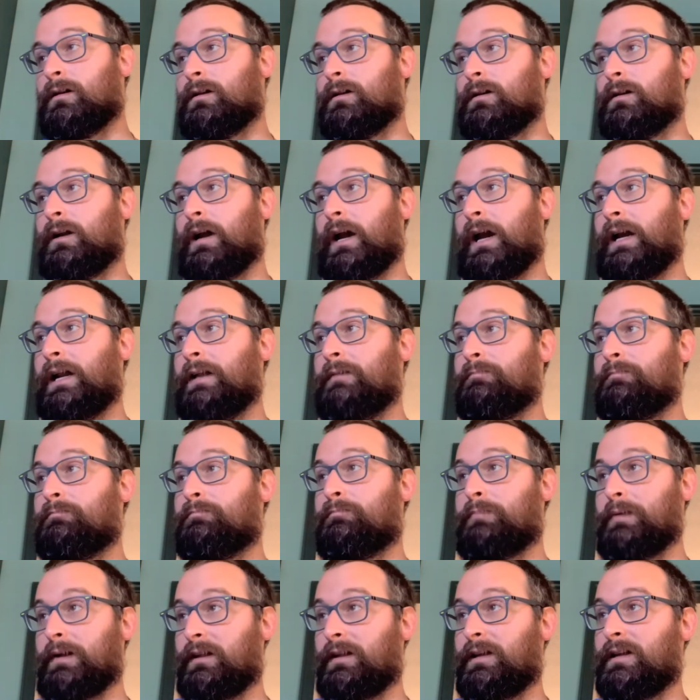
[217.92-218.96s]
80
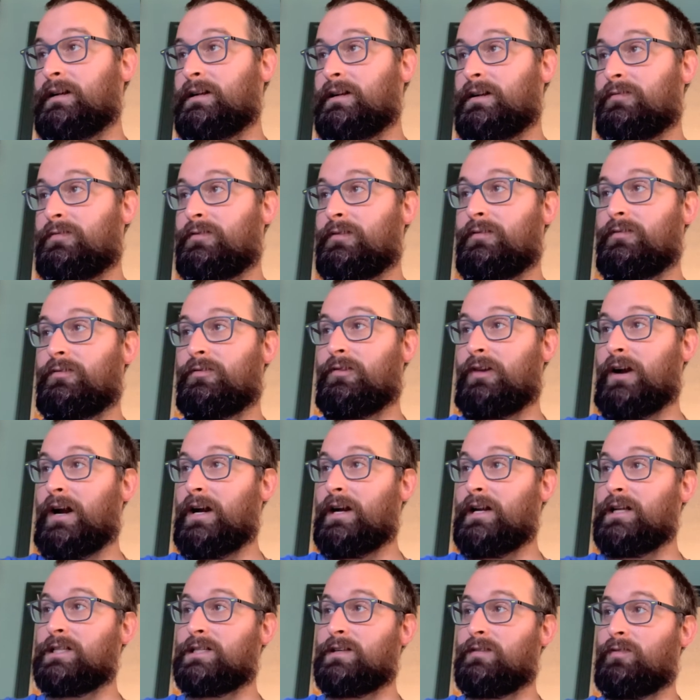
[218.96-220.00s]
billion different
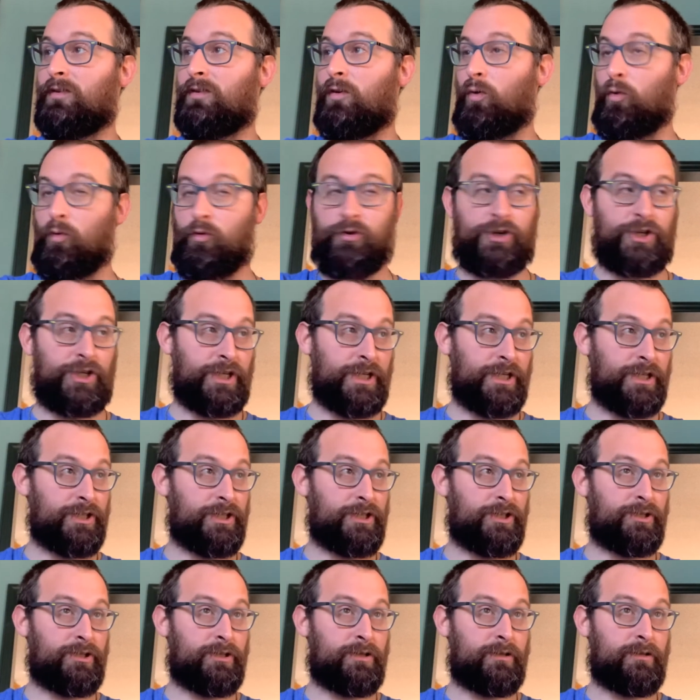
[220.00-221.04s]
varieties of
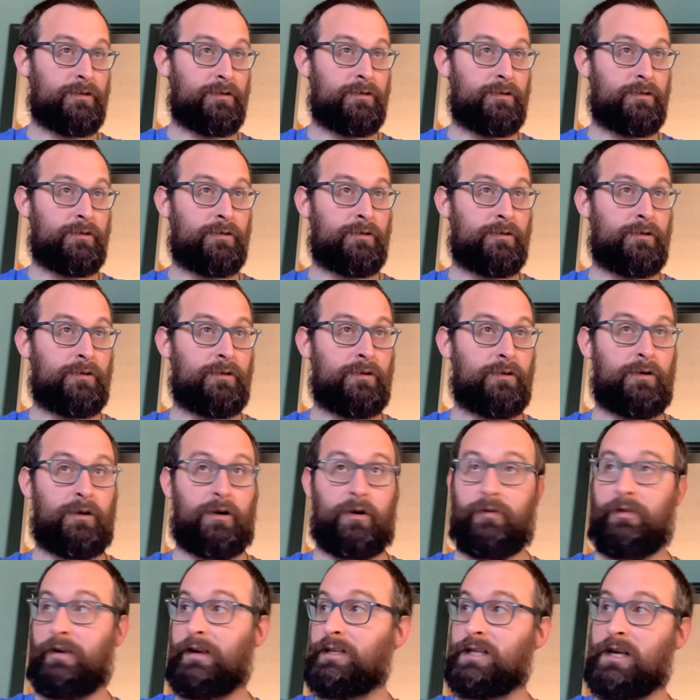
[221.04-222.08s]
oranges. Are
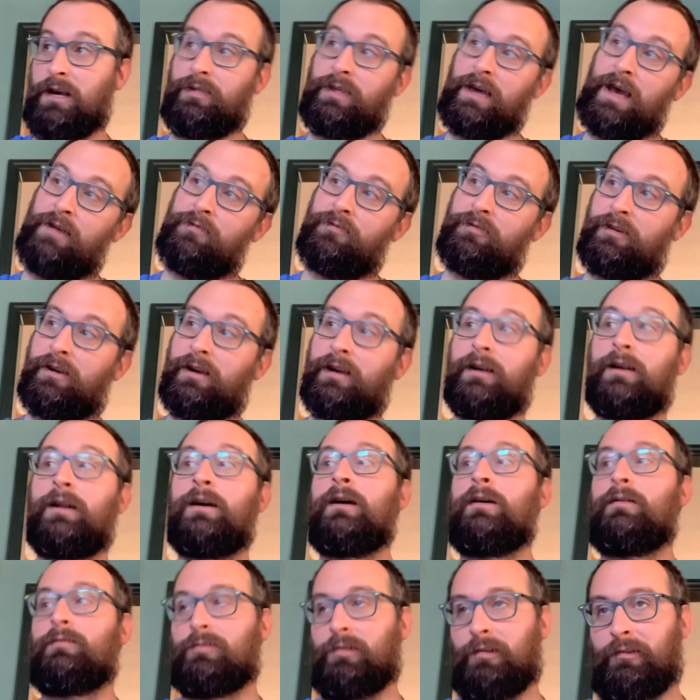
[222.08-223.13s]
they South African,
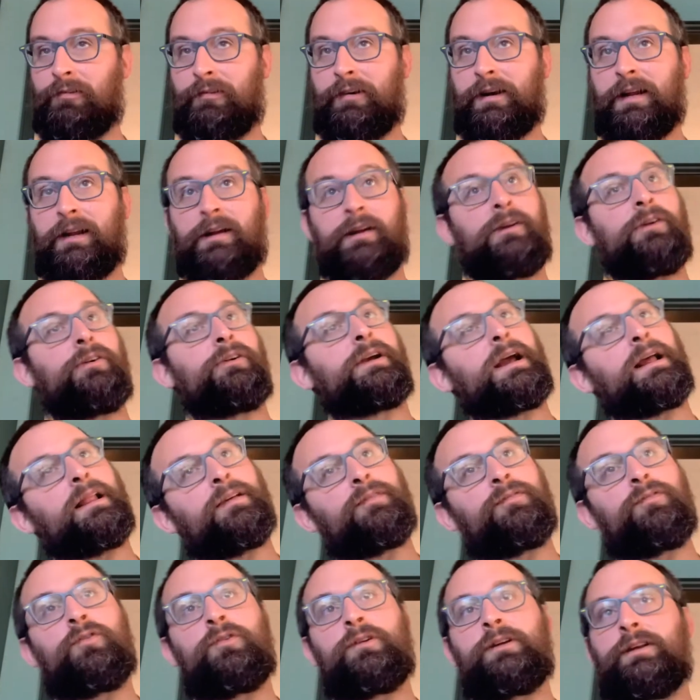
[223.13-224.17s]
Floridian, or
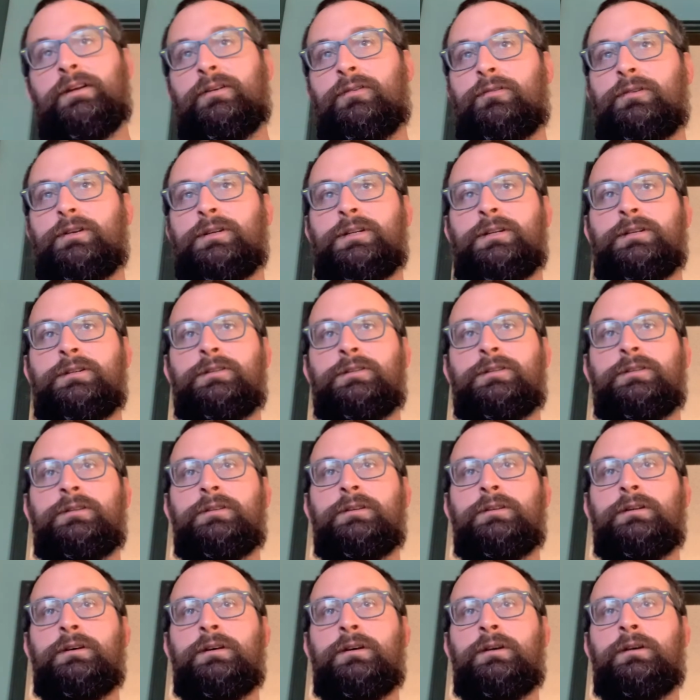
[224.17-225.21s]
Californian oranges?
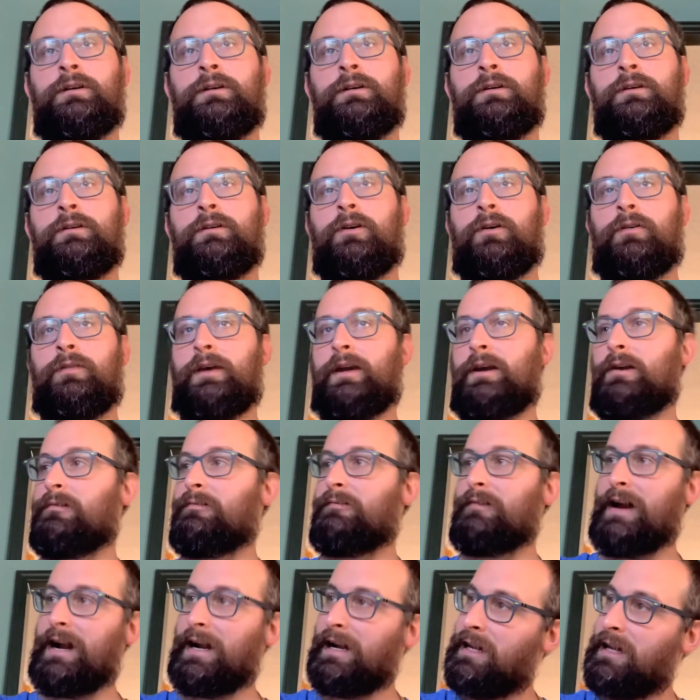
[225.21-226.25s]
Are they
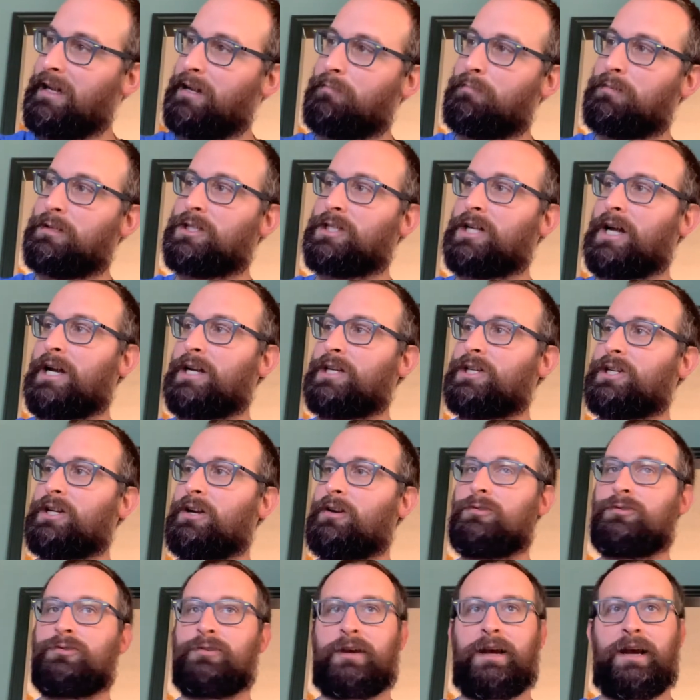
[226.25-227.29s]
Iranian
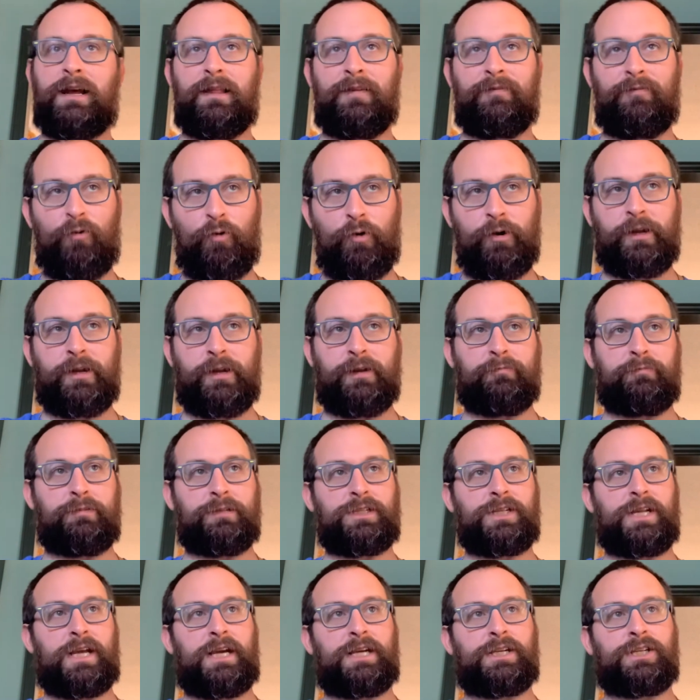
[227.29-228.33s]
pistachios or Californian
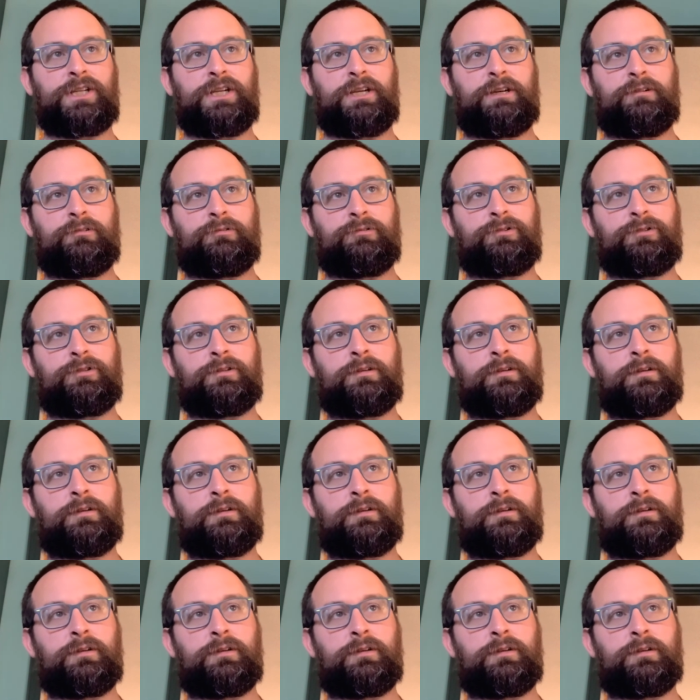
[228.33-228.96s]
pistachios?